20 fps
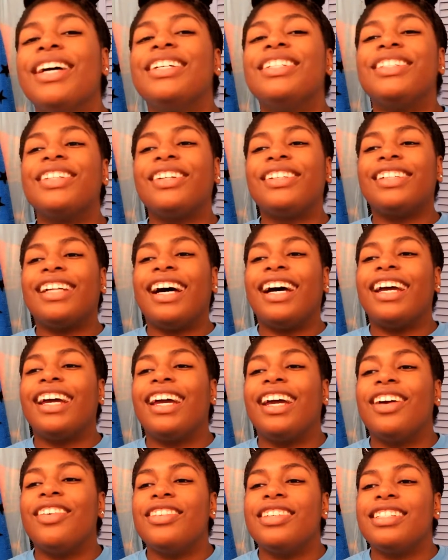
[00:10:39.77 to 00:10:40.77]
So
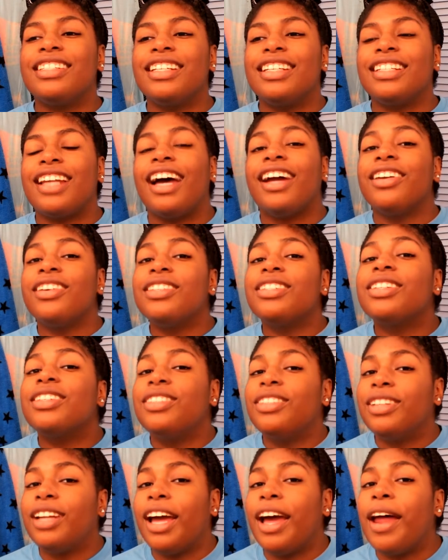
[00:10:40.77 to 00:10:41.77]
like ever since, I used
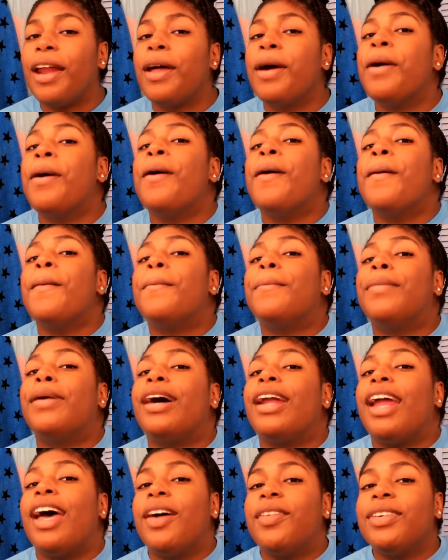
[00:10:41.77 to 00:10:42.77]
to do that,
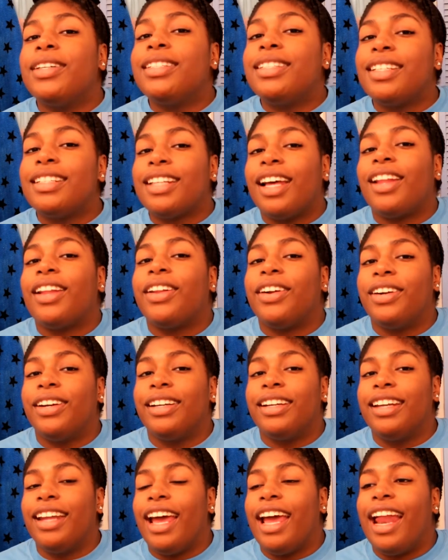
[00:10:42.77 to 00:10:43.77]
but ever since I
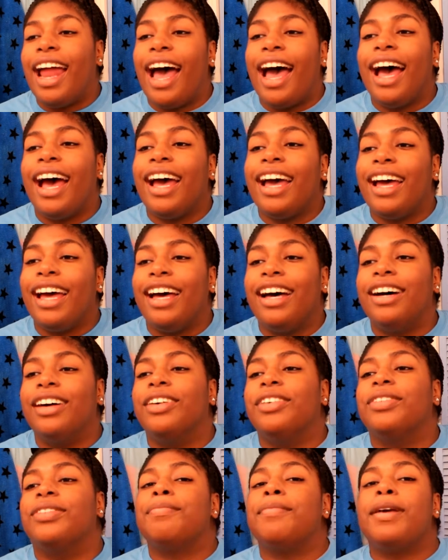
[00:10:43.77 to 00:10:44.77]
learned that, I
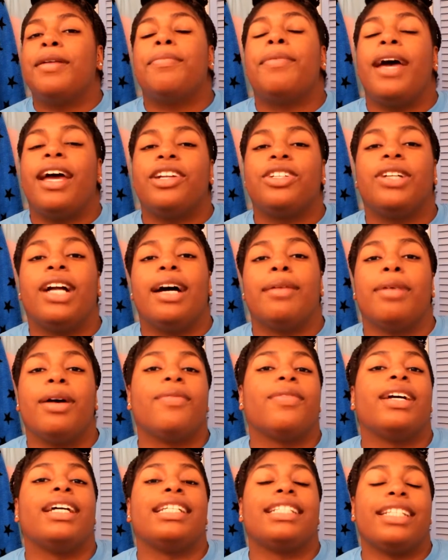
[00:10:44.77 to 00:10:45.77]
have been pat drying
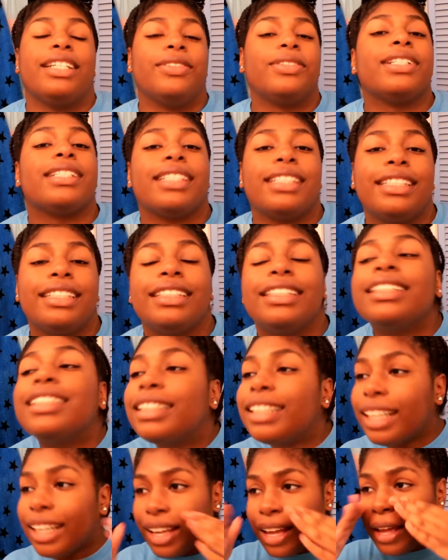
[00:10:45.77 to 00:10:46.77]
my face ever
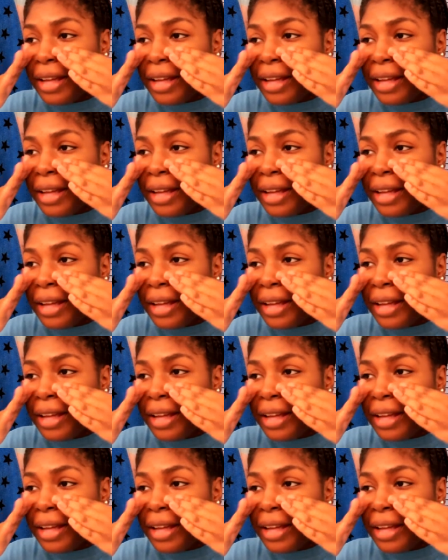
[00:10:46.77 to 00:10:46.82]
since.